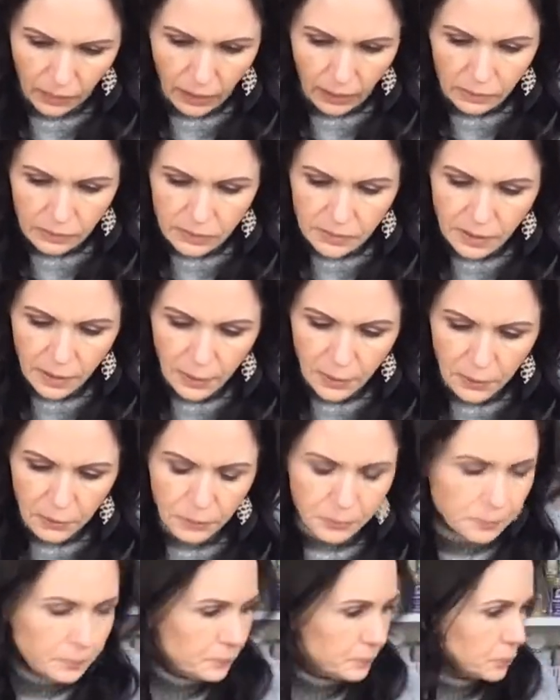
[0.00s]

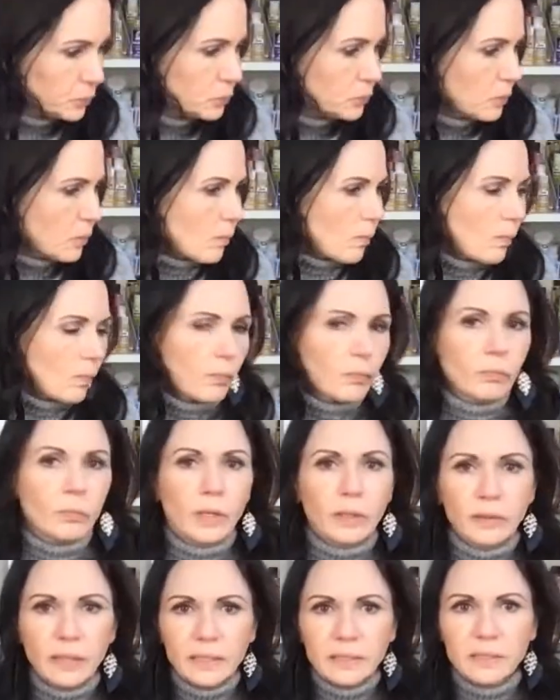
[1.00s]
So
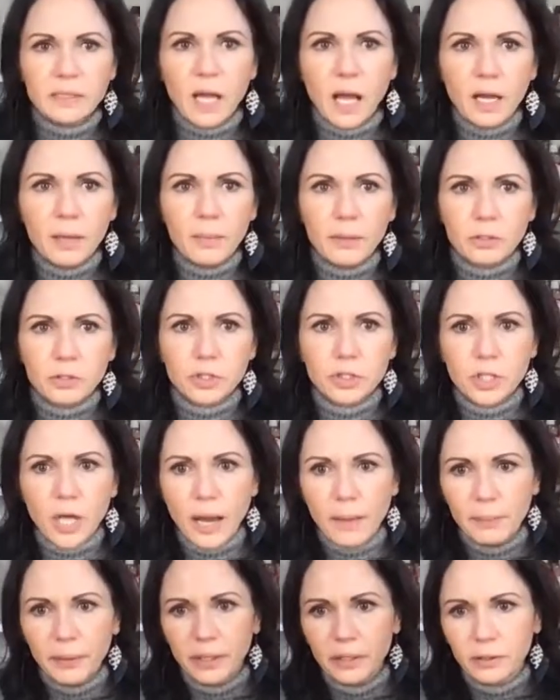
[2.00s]
let's talk about
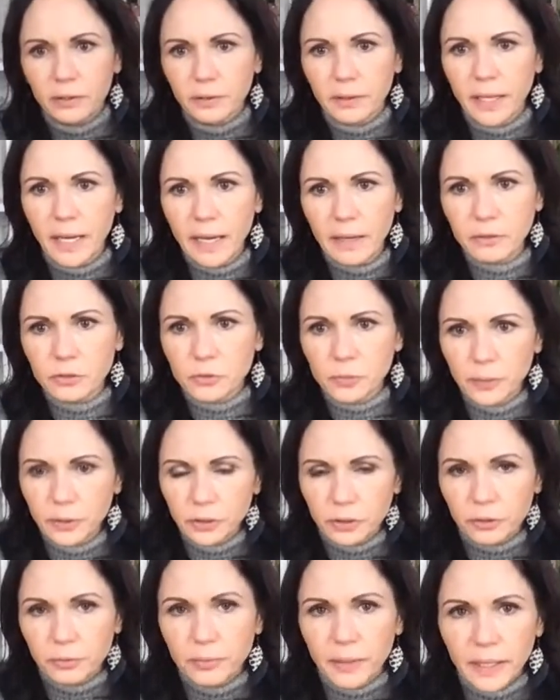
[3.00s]
shopping your house when
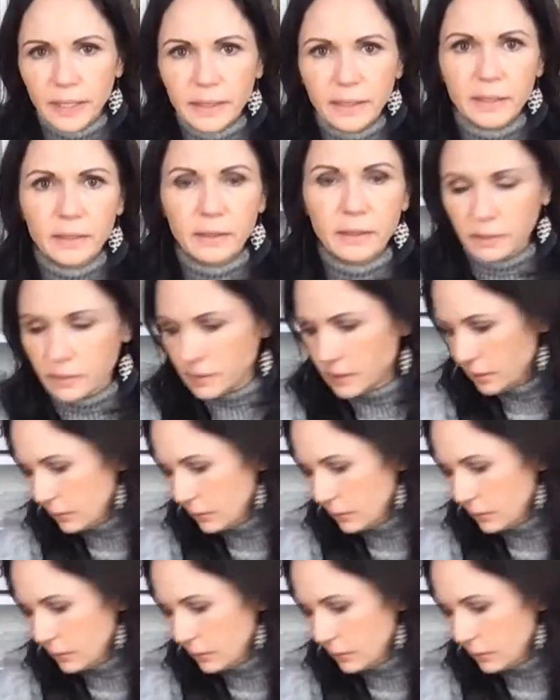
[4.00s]
you're making it,